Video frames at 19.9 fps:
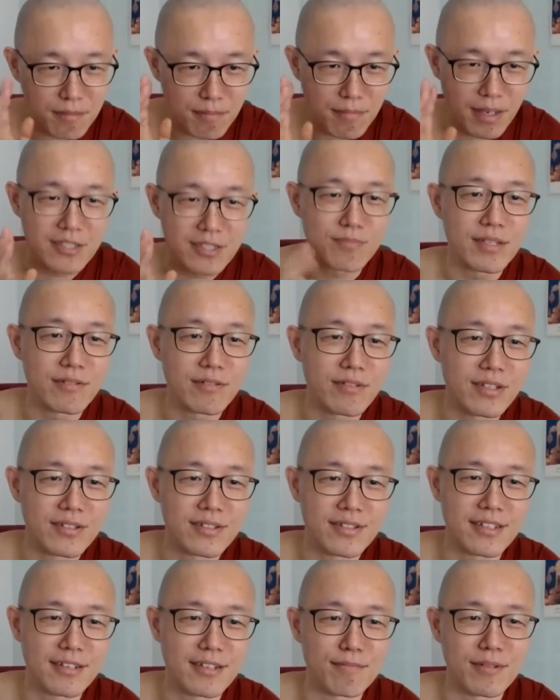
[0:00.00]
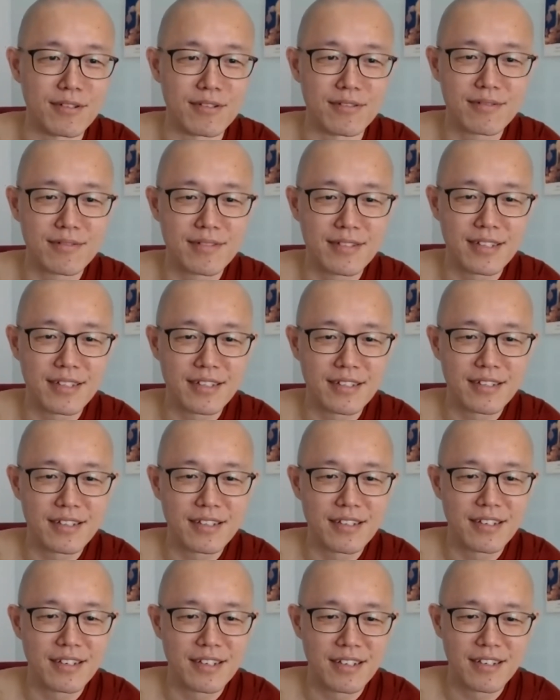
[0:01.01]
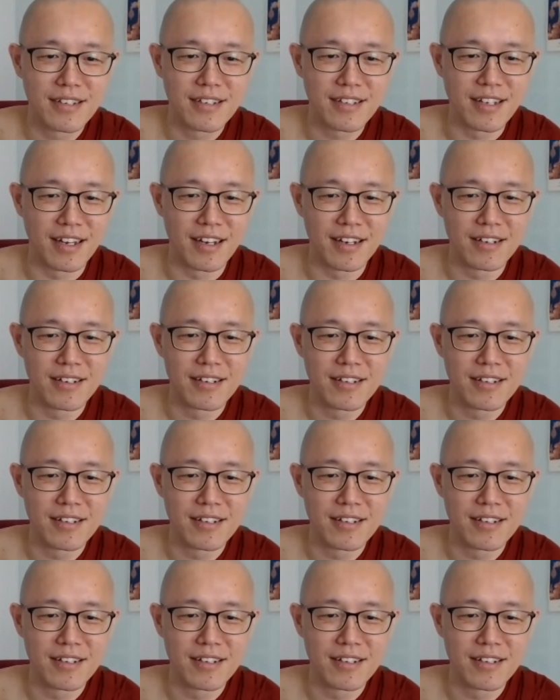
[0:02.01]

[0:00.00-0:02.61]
Must be reasonable. Yeah.